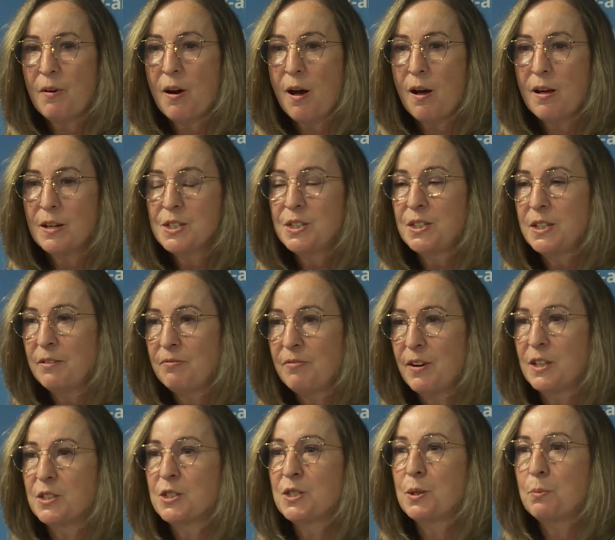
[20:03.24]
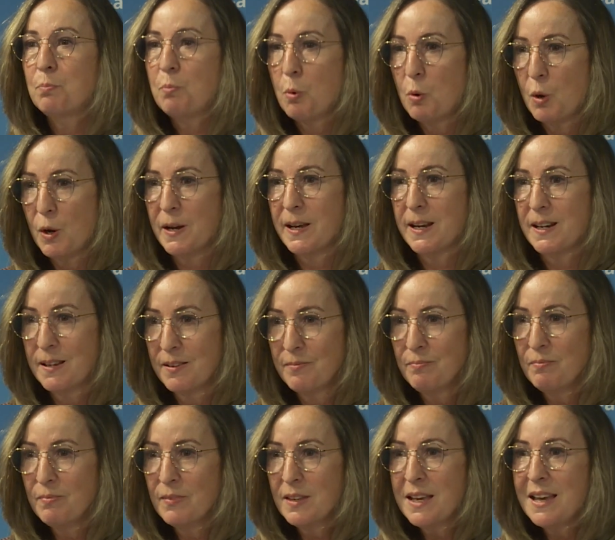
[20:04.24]
all, she felt supported.
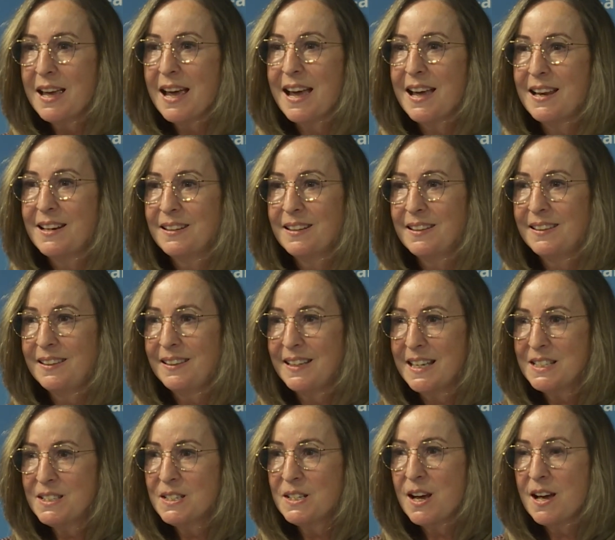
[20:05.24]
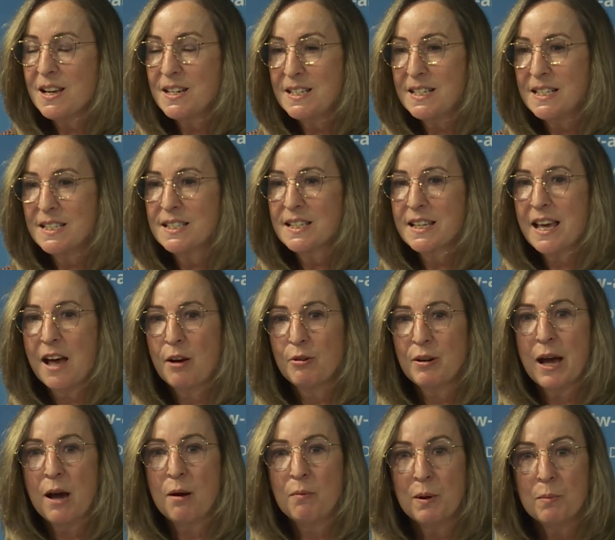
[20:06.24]
And let's not discount
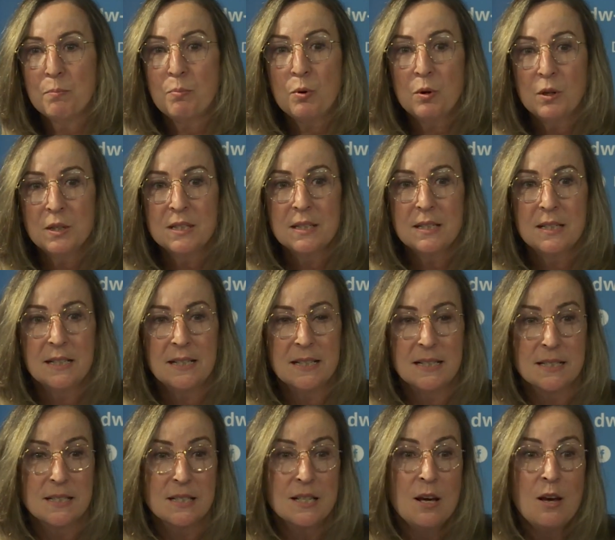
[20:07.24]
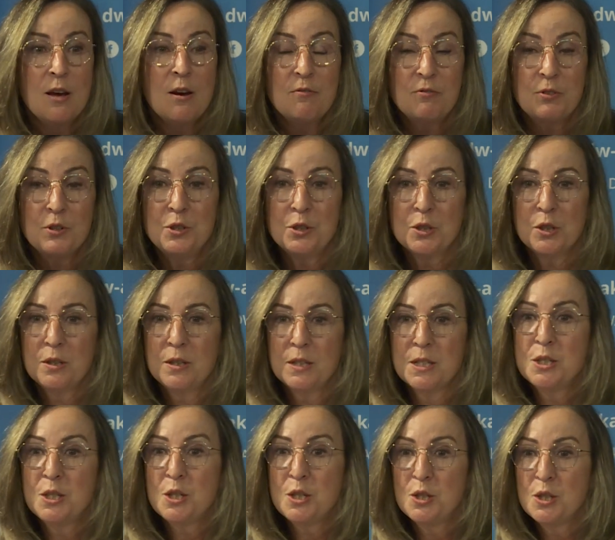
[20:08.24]
how important it is for
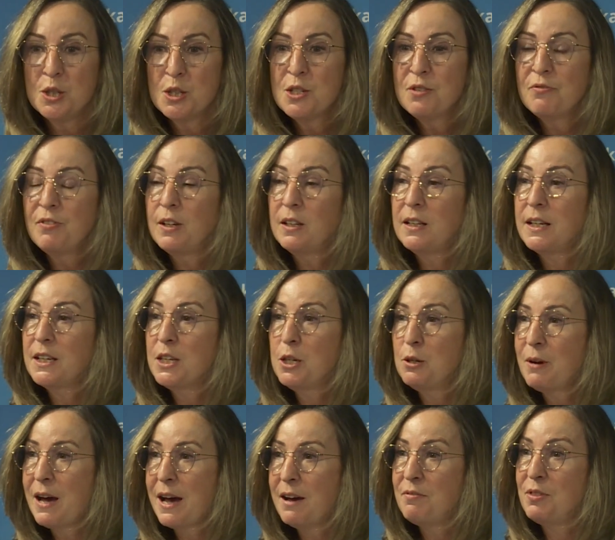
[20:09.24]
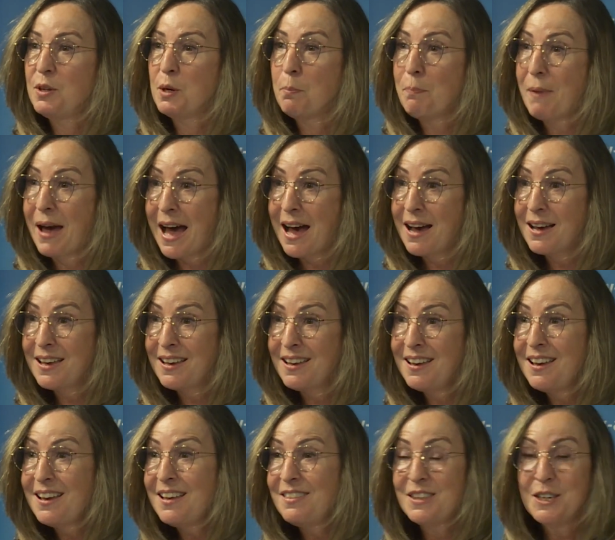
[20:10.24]
journalists to just feel like you have their back,
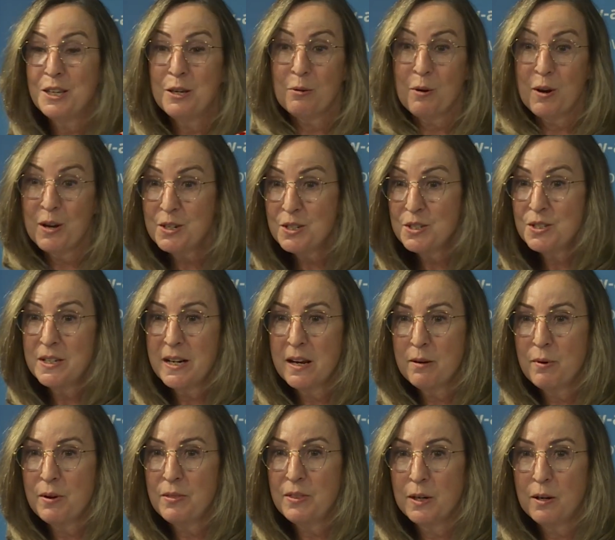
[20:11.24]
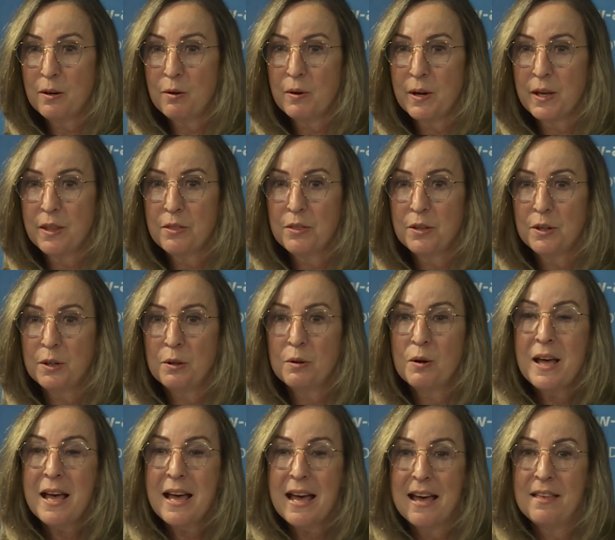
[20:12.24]
that you understand what they're going through,
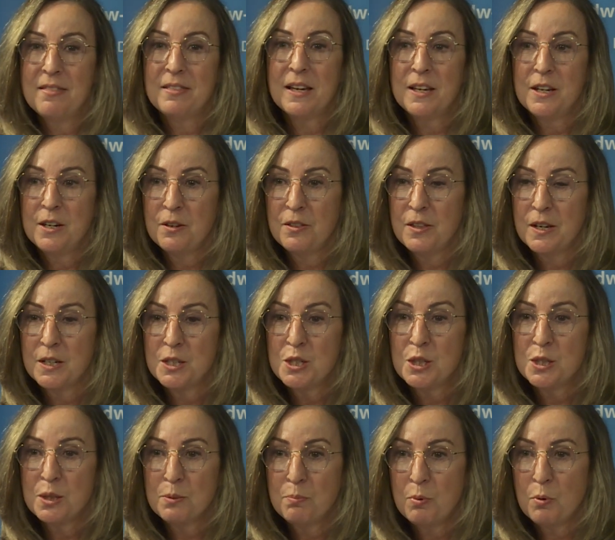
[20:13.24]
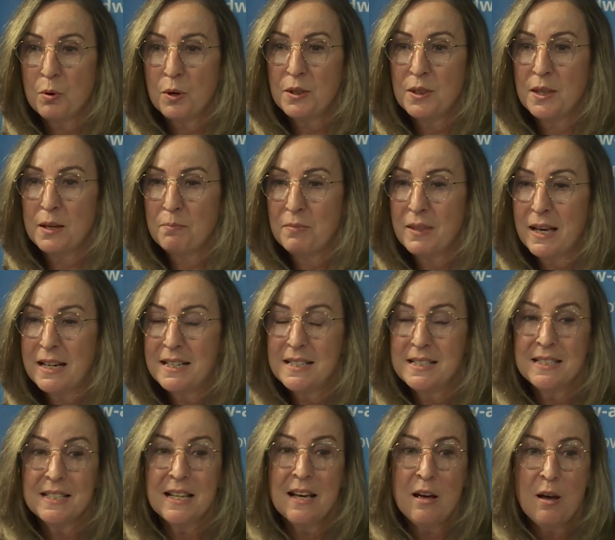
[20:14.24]
and that you're there to support them. That
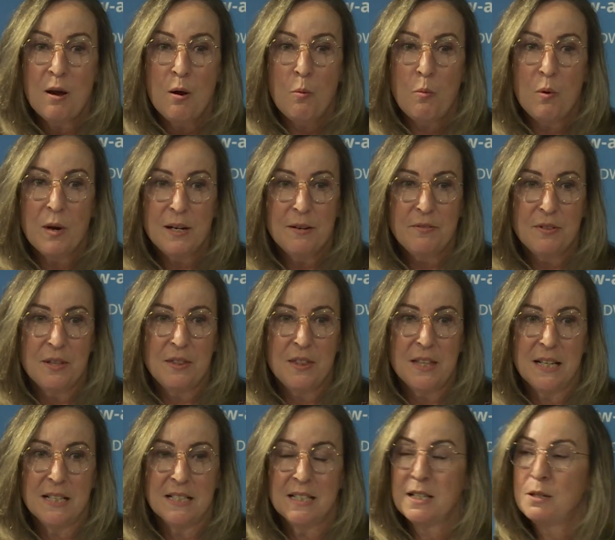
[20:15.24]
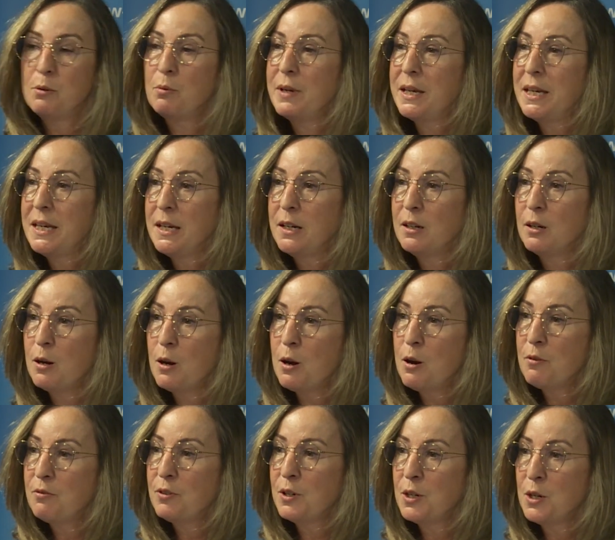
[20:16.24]
is one of the things that we hear
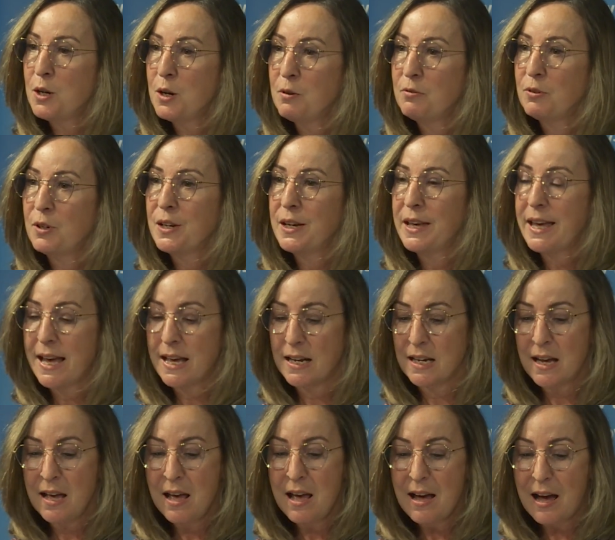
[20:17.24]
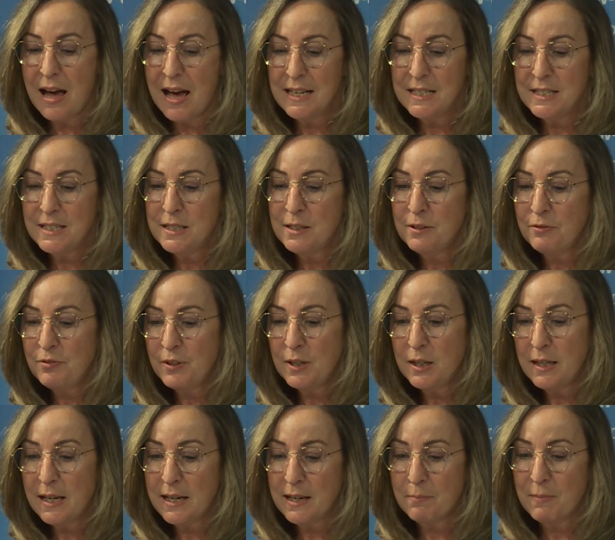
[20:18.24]
over and over again. I didn't feel
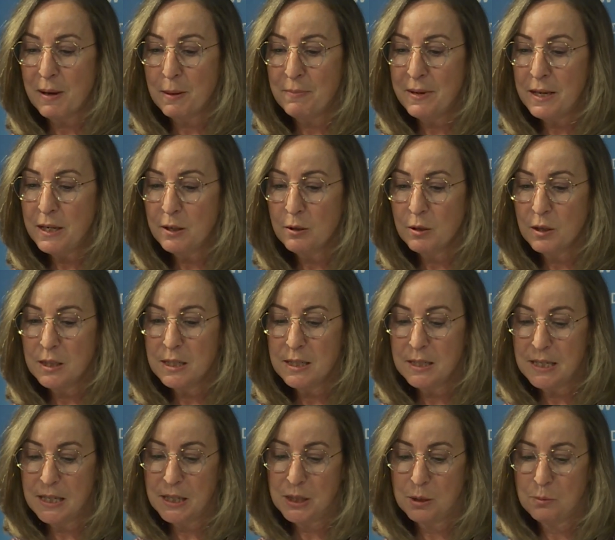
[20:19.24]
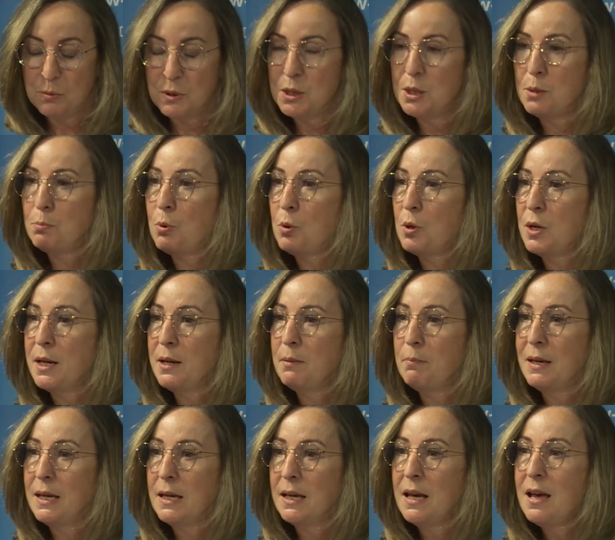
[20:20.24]
like my media organization was supporting
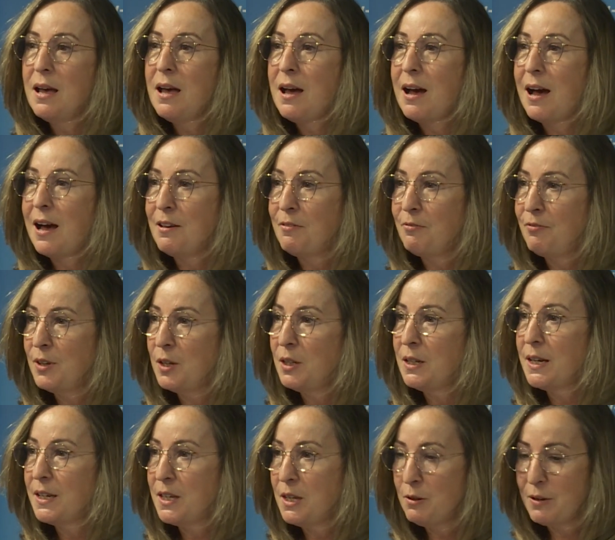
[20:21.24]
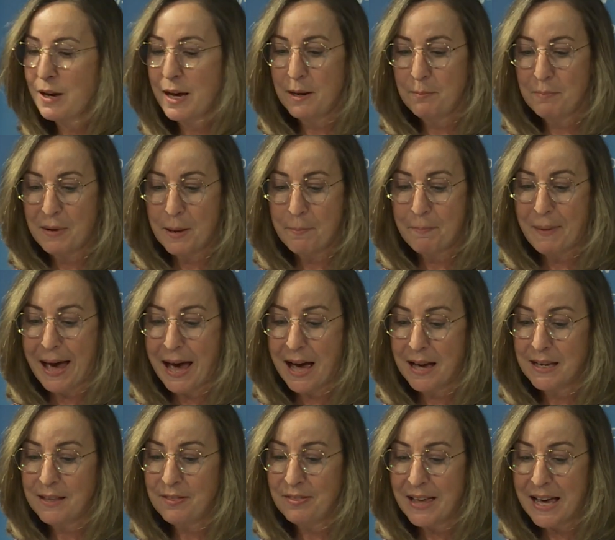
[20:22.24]
me. I feel like you had my
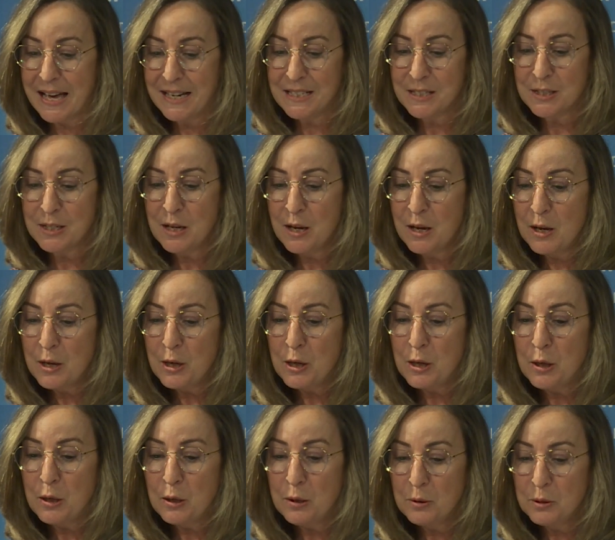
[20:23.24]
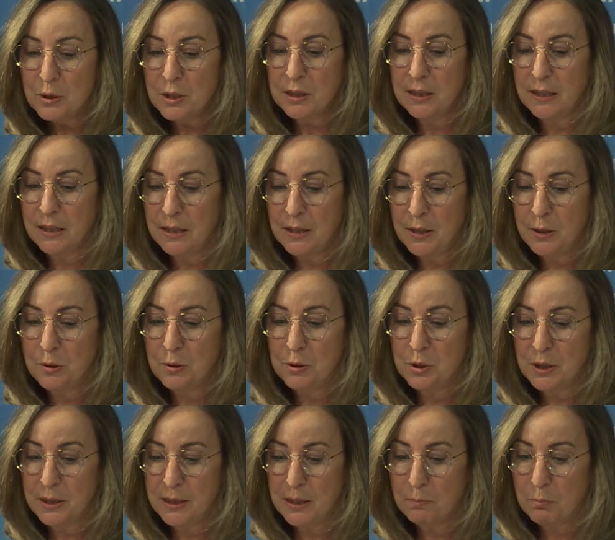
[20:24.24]
back. And that is hugely,
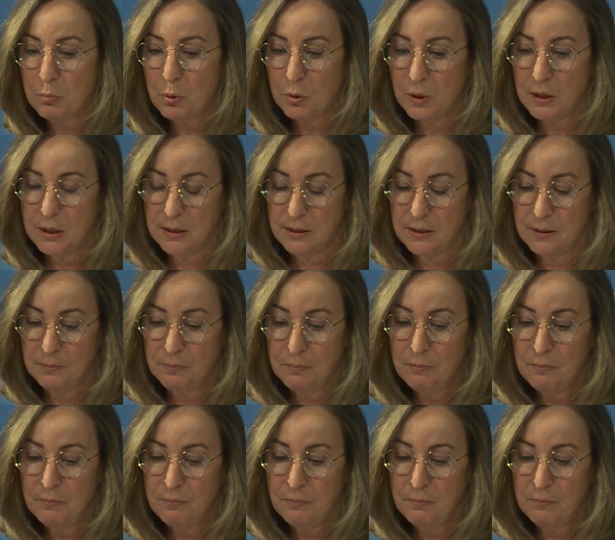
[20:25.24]
hugely important.